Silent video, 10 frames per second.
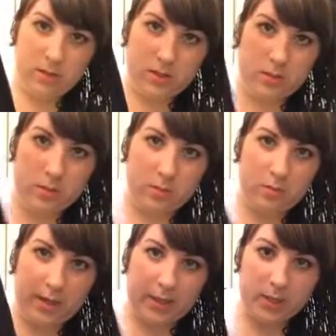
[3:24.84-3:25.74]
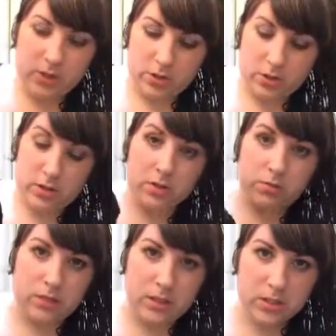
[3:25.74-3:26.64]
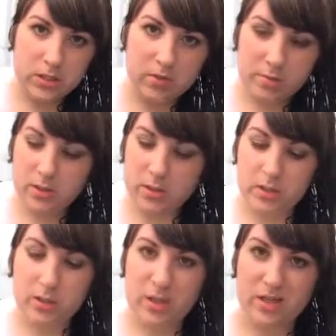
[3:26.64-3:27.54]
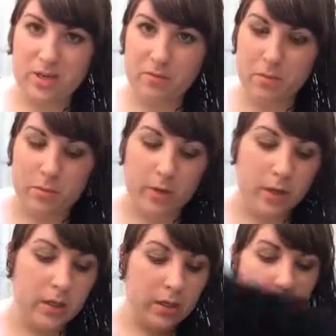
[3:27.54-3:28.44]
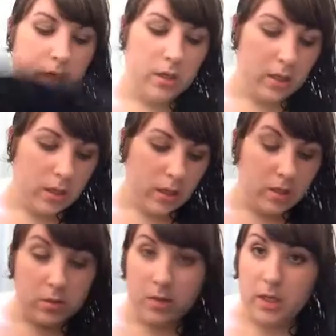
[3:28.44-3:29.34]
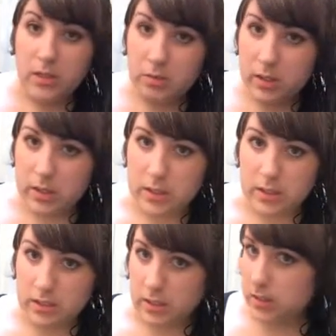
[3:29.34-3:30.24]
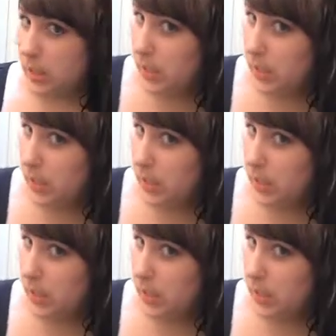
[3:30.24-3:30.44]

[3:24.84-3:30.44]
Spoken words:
it's an old black t-shirt. It's a really soft material. I never wore it. So what I do with this is I